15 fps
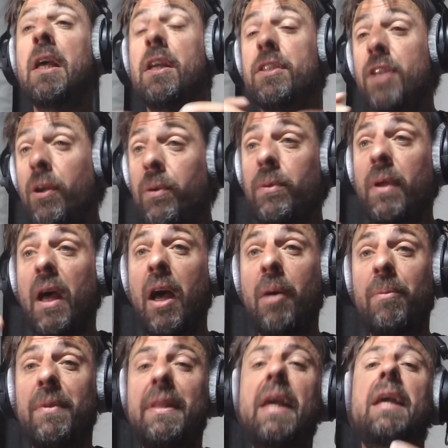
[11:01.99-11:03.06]
So
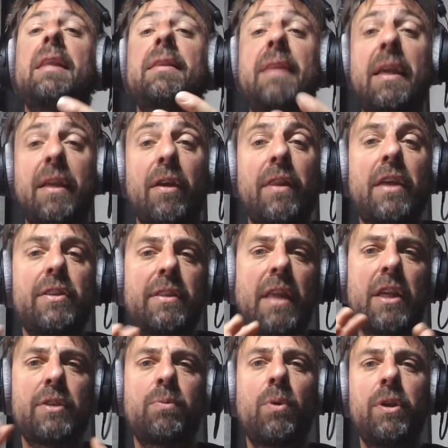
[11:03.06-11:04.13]
there you go.
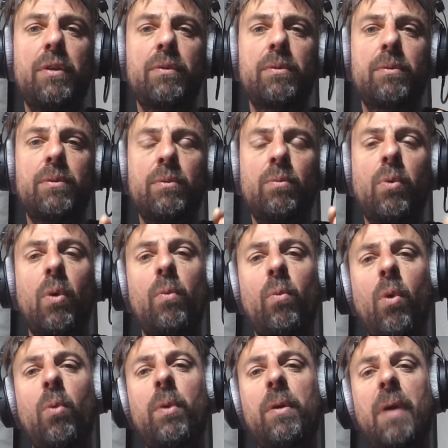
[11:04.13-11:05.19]
That's
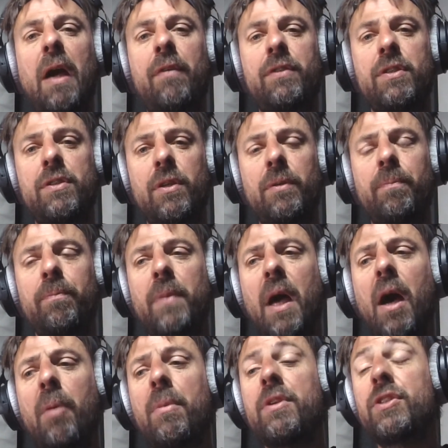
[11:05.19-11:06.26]
what we have to do.
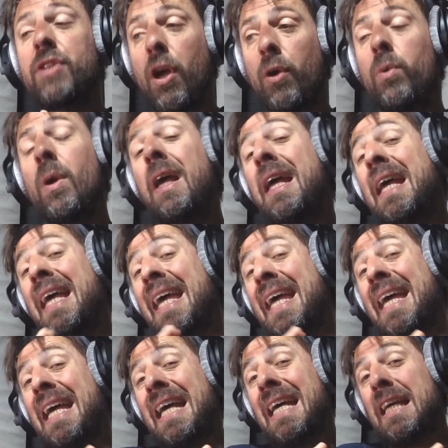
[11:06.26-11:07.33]
So
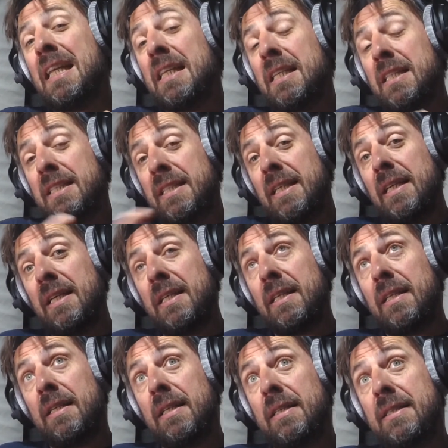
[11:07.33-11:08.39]
to
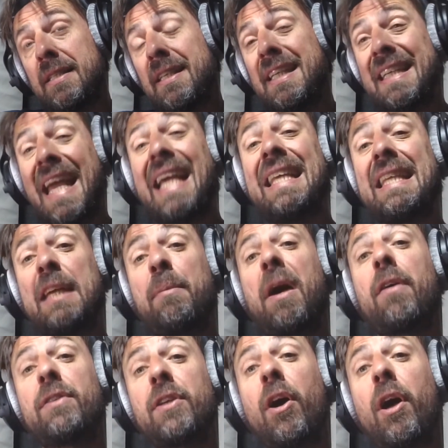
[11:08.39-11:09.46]
negate the amount
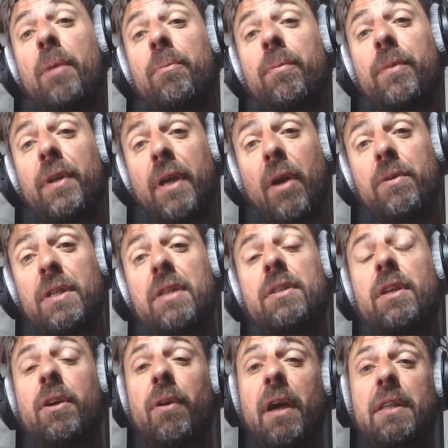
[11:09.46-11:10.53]
of time that goes
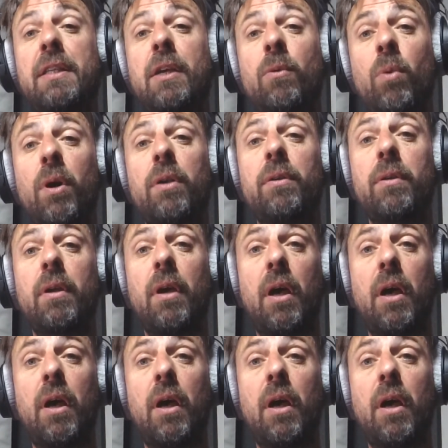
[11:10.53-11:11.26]
into creating one